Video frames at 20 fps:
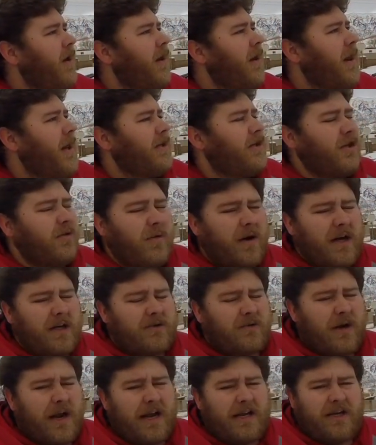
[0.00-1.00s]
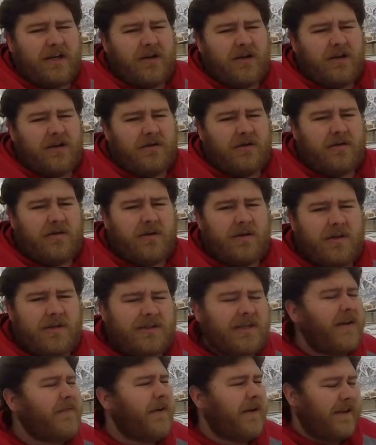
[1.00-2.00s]
let you watch what I do,
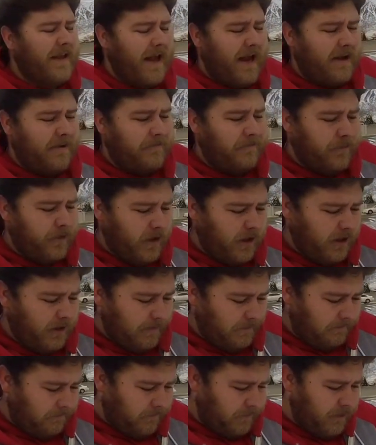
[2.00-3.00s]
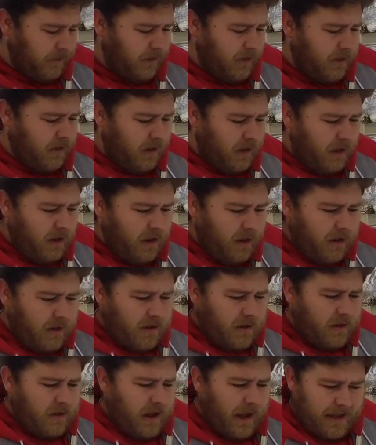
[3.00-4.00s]
stuff like that.
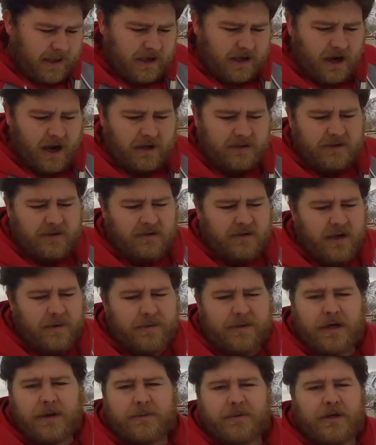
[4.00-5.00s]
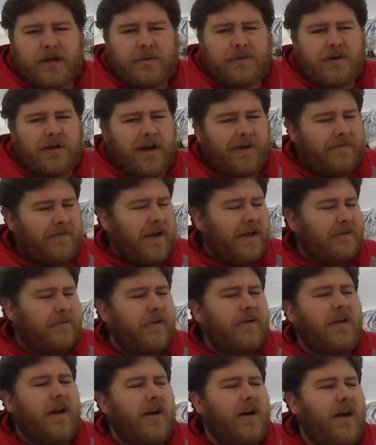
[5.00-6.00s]
And then also
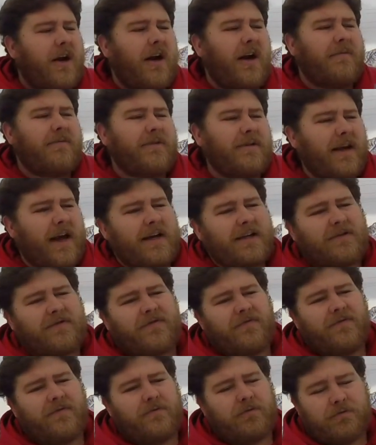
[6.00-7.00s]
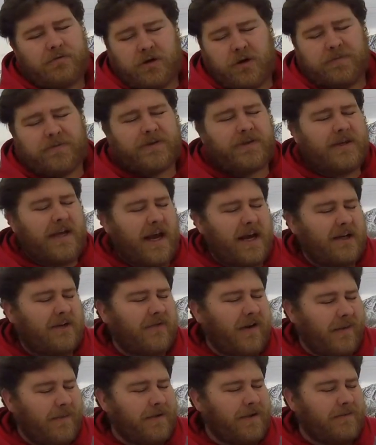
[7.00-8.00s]

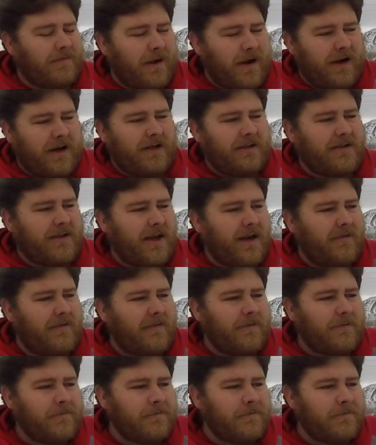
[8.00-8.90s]
www.facebook.com/groups/famousamericanstuff.